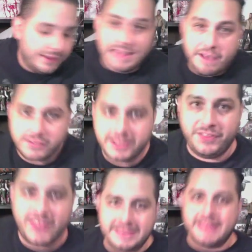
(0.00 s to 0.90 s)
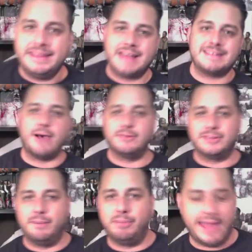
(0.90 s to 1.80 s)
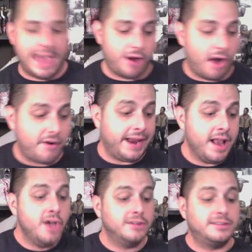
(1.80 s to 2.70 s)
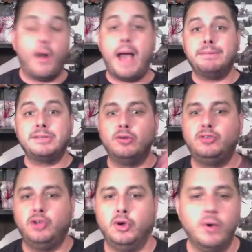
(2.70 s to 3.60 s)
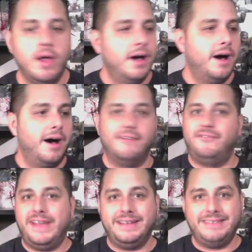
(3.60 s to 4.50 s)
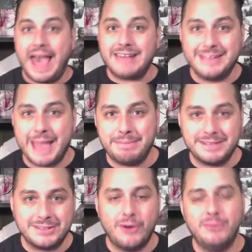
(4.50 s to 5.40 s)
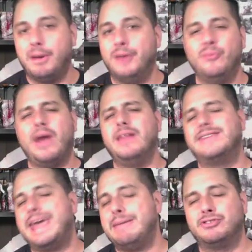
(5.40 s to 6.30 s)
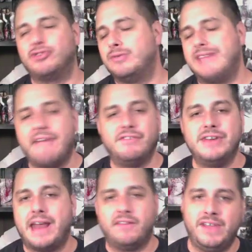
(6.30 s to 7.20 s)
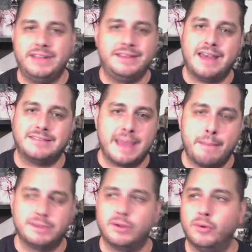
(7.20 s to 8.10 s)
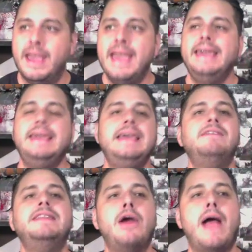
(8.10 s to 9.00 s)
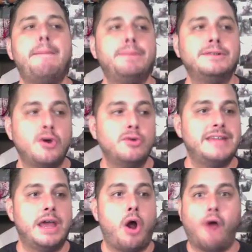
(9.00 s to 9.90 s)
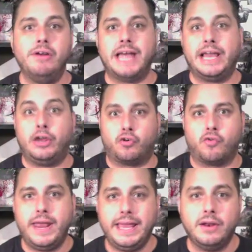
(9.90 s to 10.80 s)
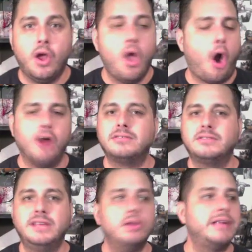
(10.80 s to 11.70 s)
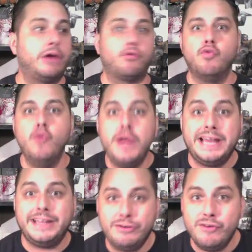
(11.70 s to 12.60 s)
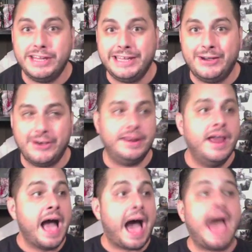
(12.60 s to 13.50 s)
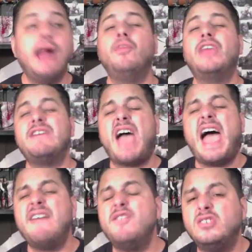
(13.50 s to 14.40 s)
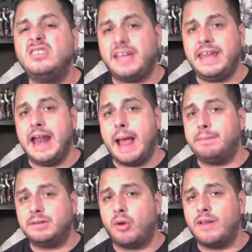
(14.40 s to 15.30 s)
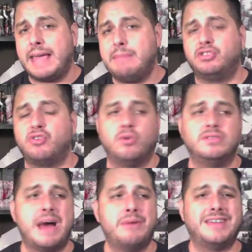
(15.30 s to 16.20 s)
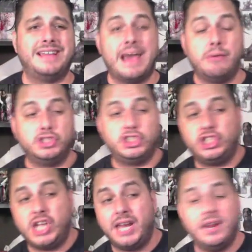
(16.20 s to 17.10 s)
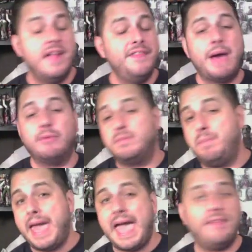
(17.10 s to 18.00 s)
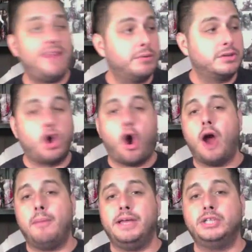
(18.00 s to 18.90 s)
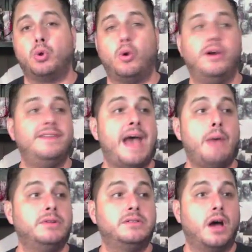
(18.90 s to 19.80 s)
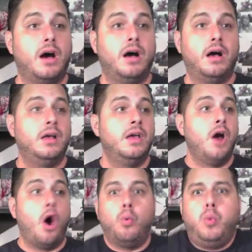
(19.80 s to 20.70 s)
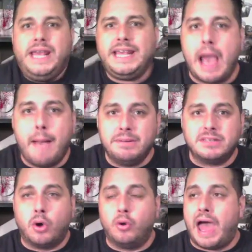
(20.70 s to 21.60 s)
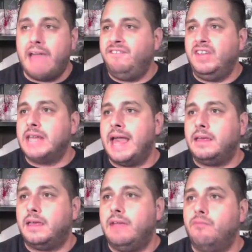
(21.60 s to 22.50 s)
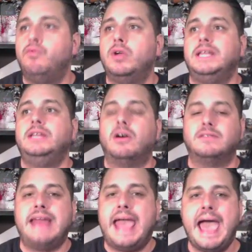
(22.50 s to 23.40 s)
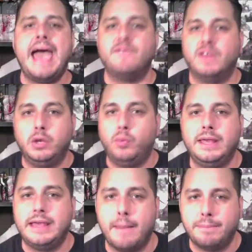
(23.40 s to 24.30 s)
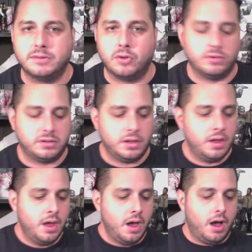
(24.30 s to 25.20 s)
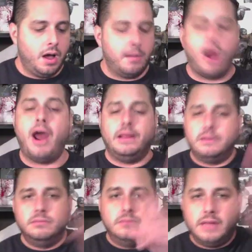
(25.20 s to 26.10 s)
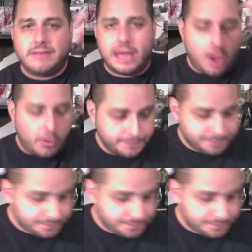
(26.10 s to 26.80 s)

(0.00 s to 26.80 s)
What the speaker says: Definitely think that that's how it's going to play out. All right. So episode two, a fantastic episode. But when is Game of Thrones ever not a fantastic episode? Even their episodes that aren't like great are still like really, really good. I don't think I've ever seen an episode of Game of Thrones that I was like, that was shit, that was bad, that was garbage, or that was a weak episode. I feel like it really doesn't have any weak episodes. All right, let's get going.